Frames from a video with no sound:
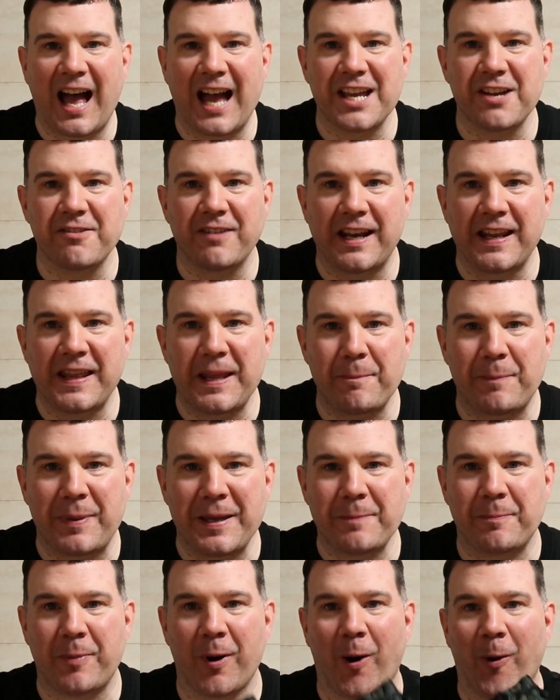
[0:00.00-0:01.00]
Are you ready then,
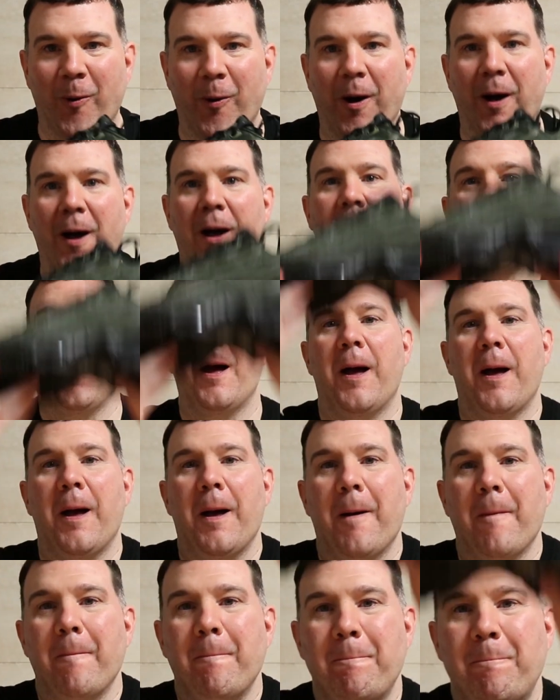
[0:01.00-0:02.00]
people?
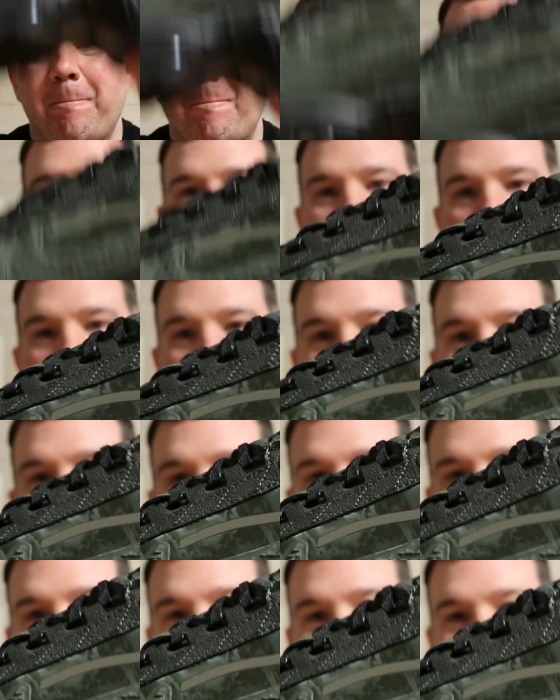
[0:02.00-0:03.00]

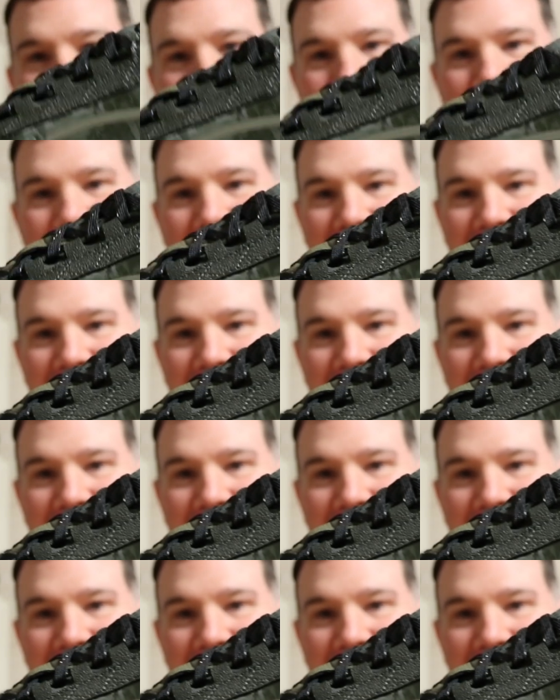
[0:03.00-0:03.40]
Boom!